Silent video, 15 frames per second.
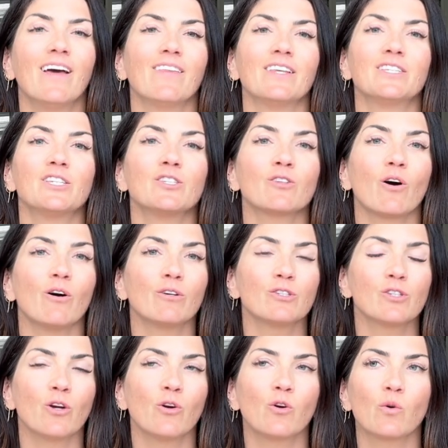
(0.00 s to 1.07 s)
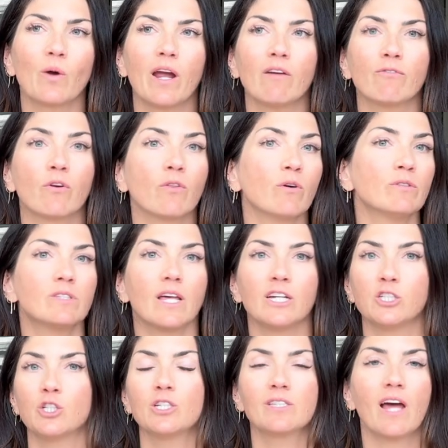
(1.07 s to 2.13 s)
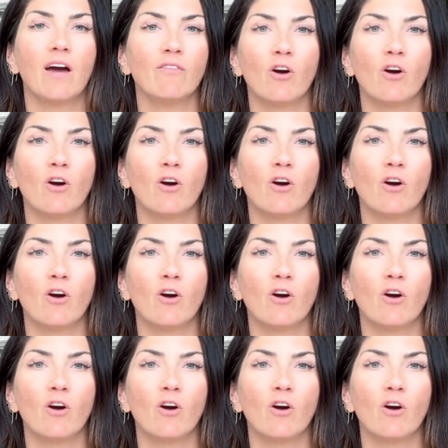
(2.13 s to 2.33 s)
This is also great for those that just have